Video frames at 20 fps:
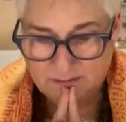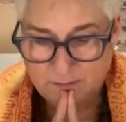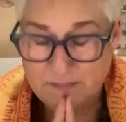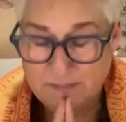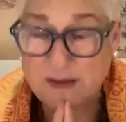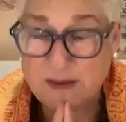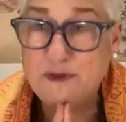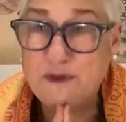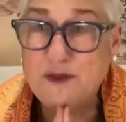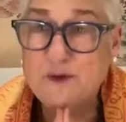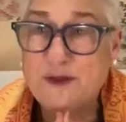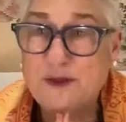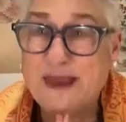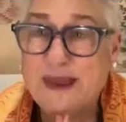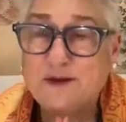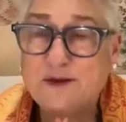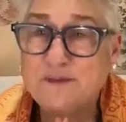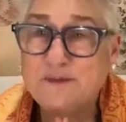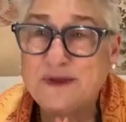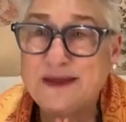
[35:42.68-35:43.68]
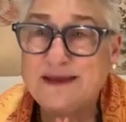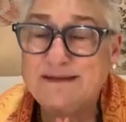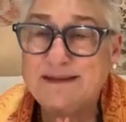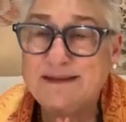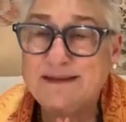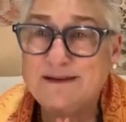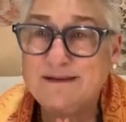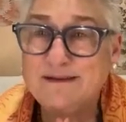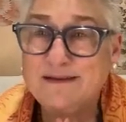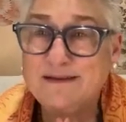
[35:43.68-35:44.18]
Maybe you can't begin
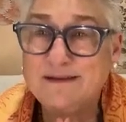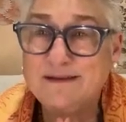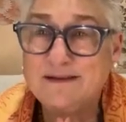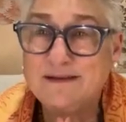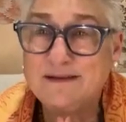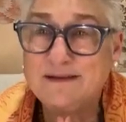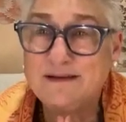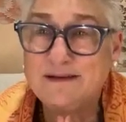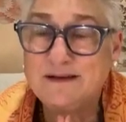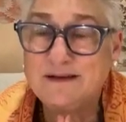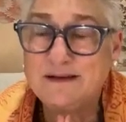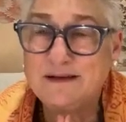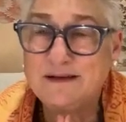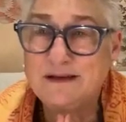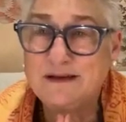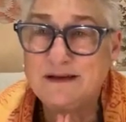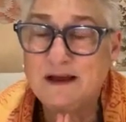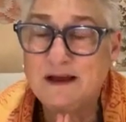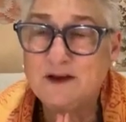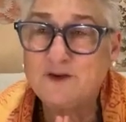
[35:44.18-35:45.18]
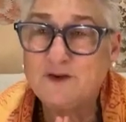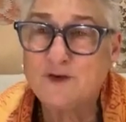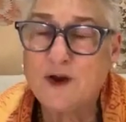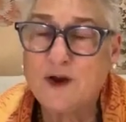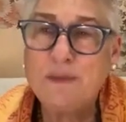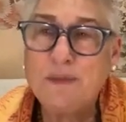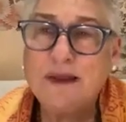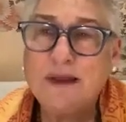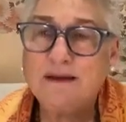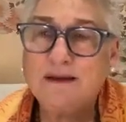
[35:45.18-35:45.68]
there.
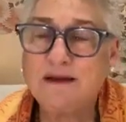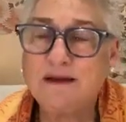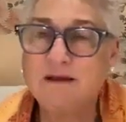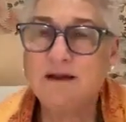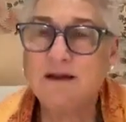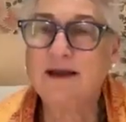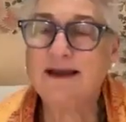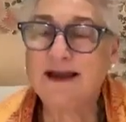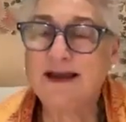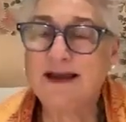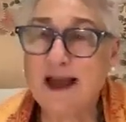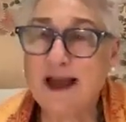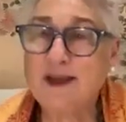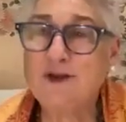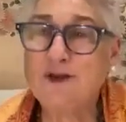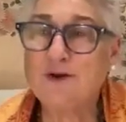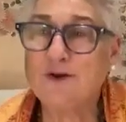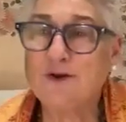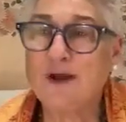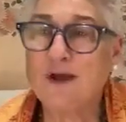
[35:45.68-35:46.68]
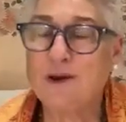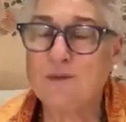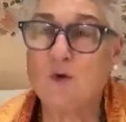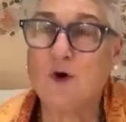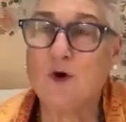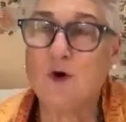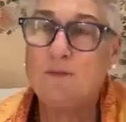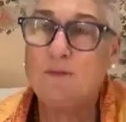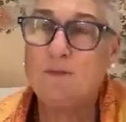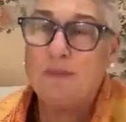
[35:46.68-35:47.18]
Try being a little kinder and
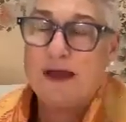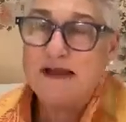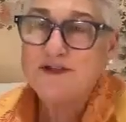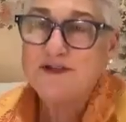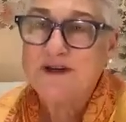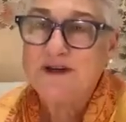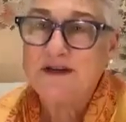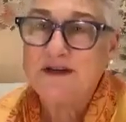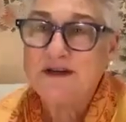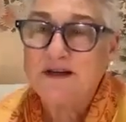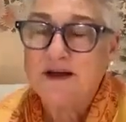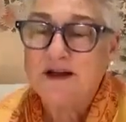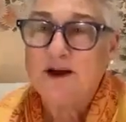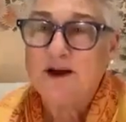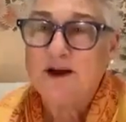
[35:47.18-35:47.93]
more compassionate